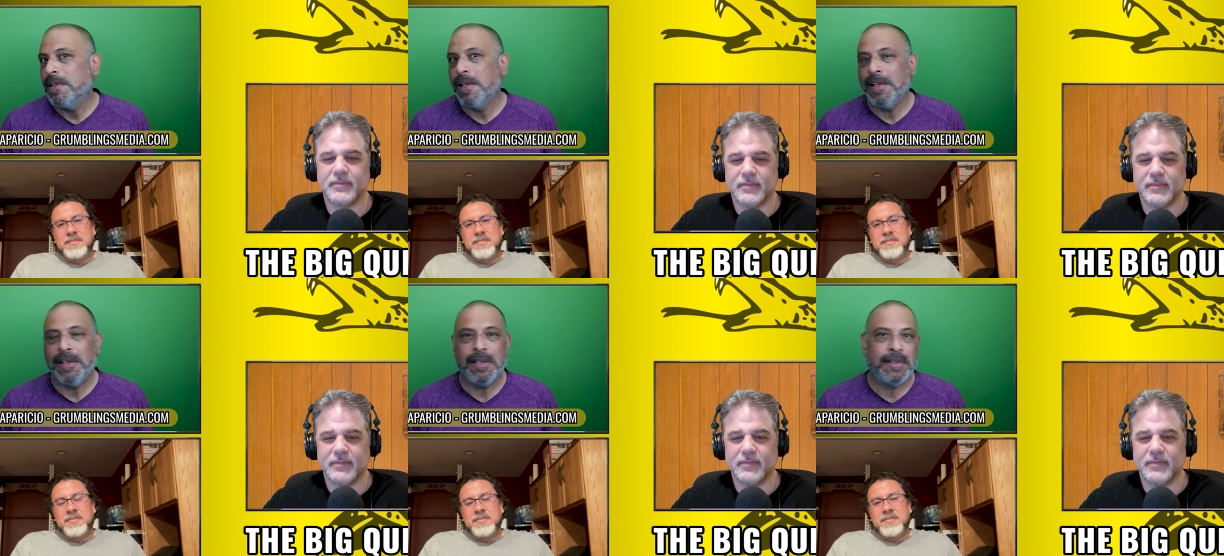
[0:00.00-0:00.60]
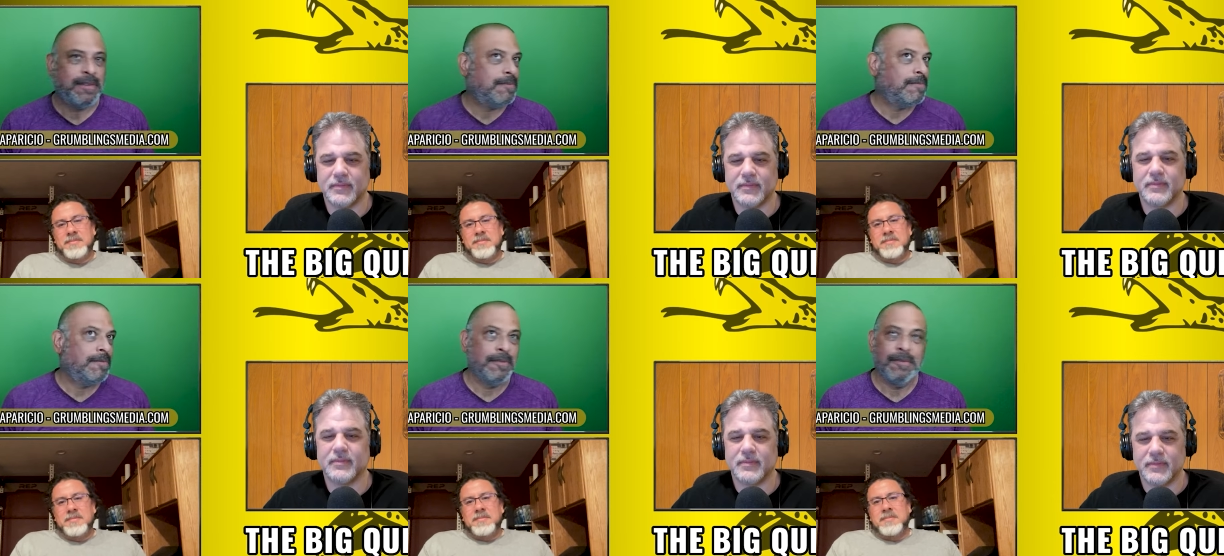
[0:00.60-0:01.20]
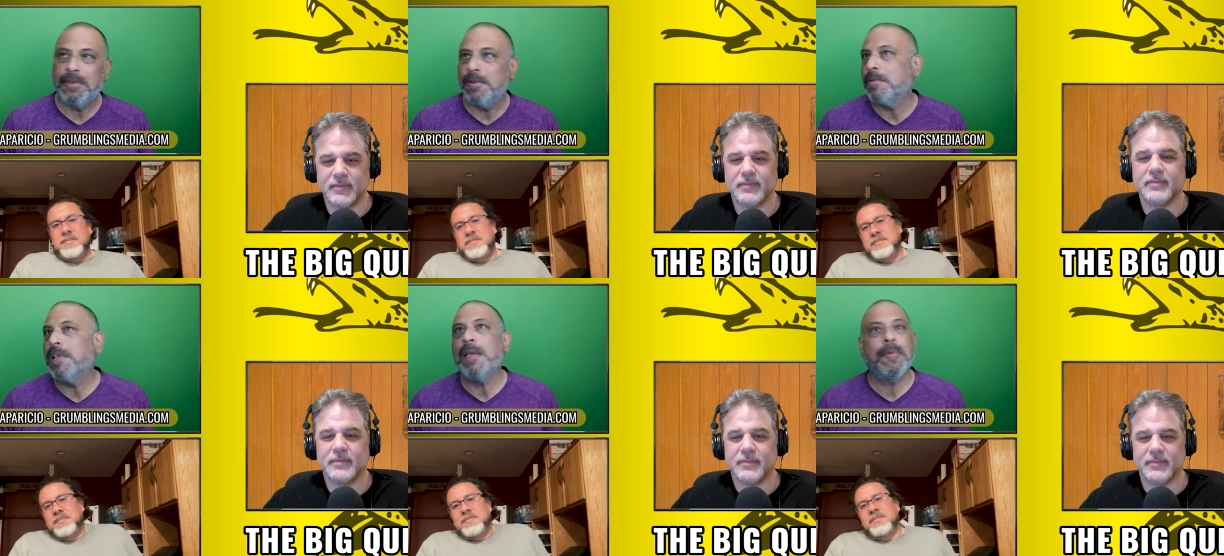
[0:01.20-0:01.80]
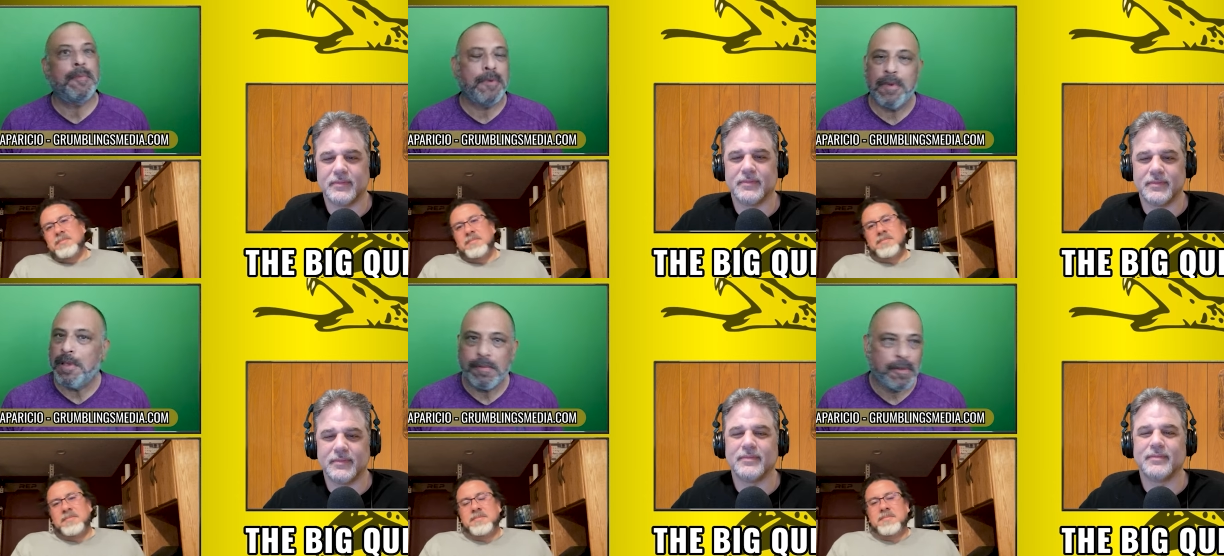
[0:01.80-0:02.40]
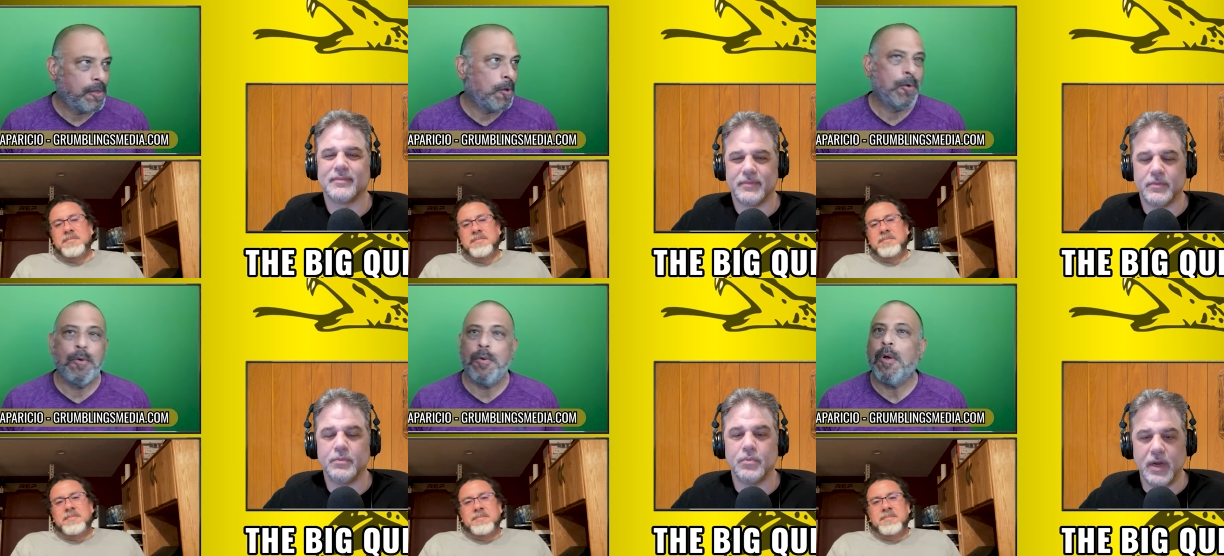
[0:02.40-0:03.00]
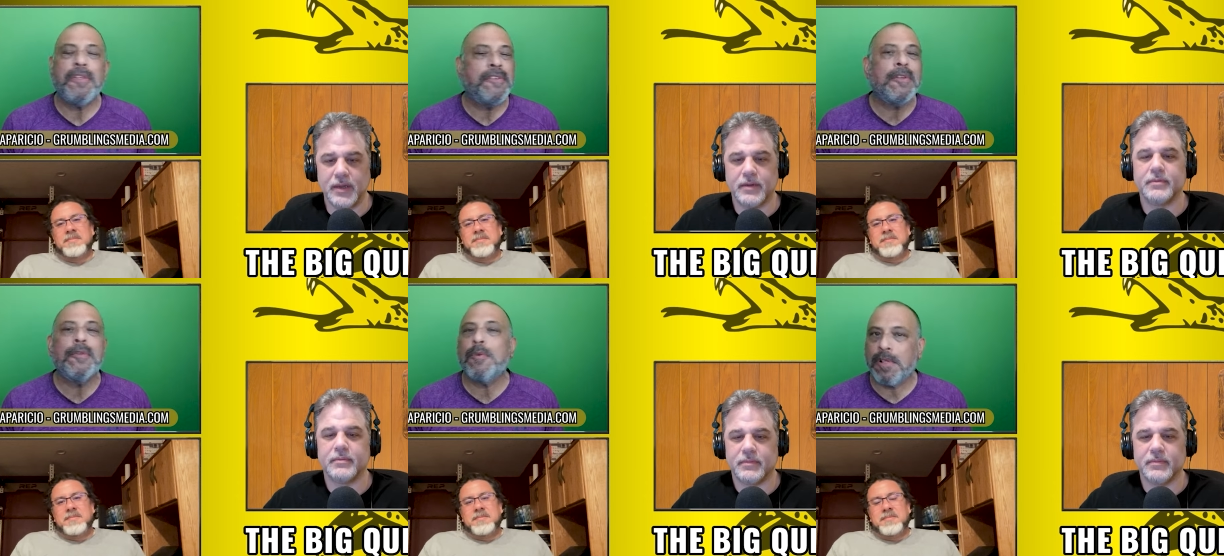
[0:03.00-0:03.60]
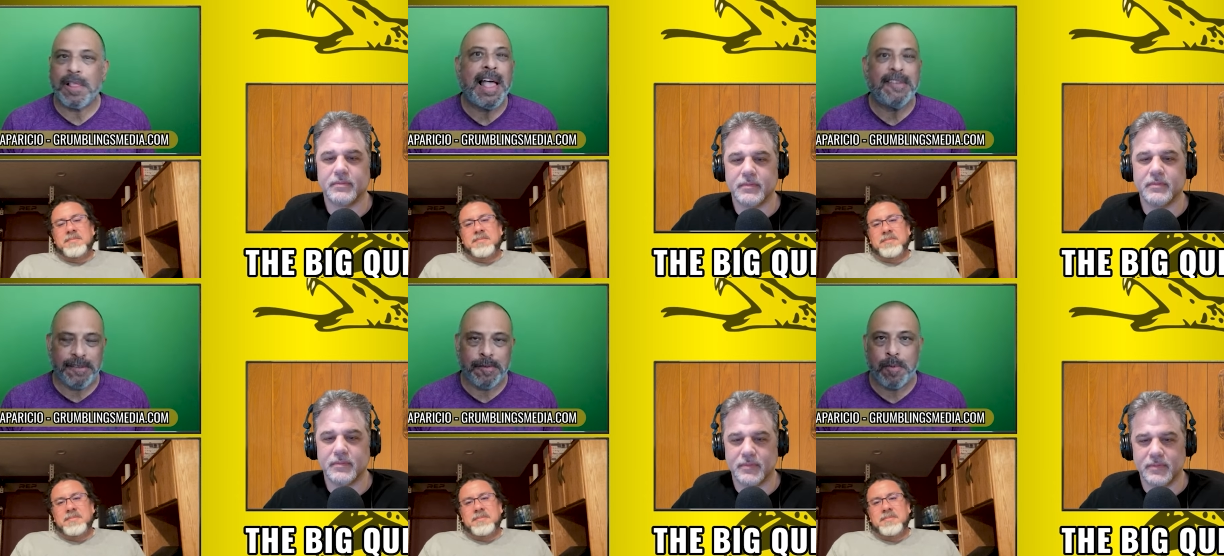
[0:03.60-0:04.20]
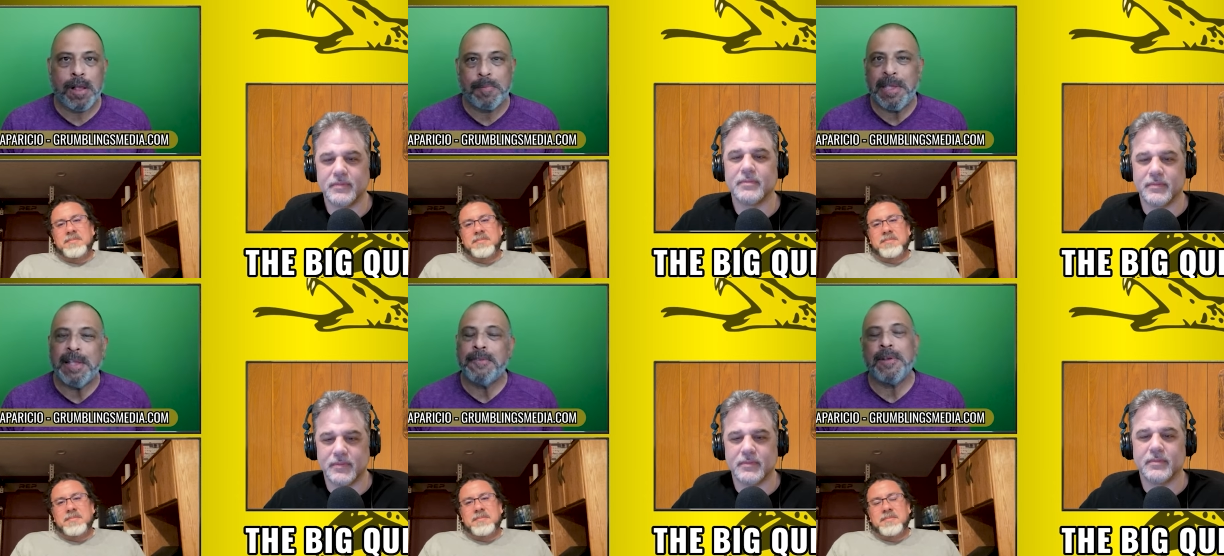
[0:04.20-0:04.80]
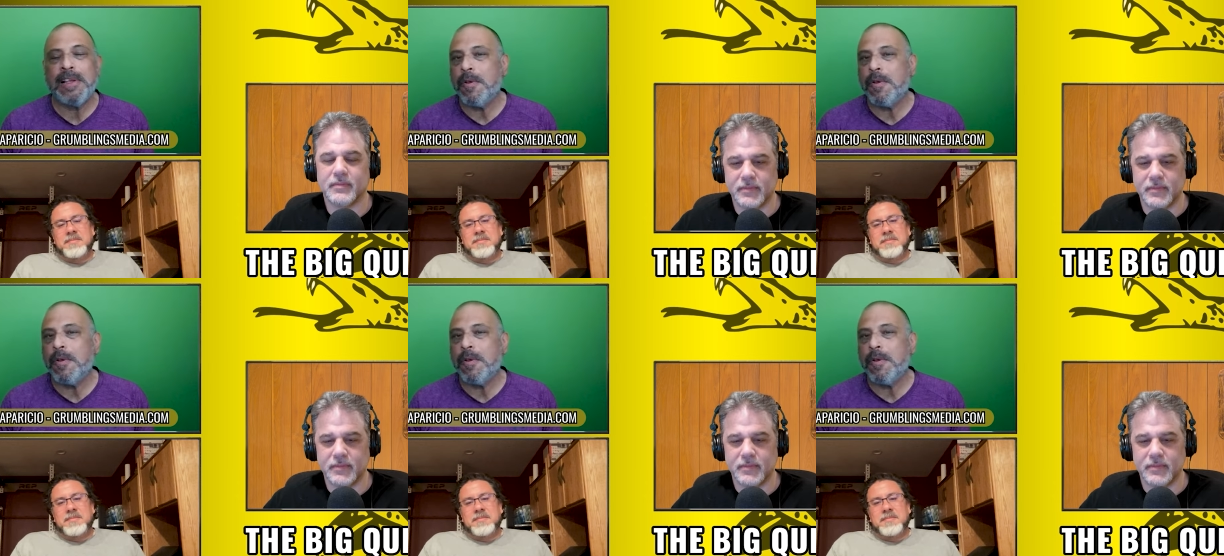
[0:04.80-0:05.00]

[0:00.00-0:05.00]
Speaker 1: Uh, you know, name them, uh, uh, The Who, all these other classic rock bands, right?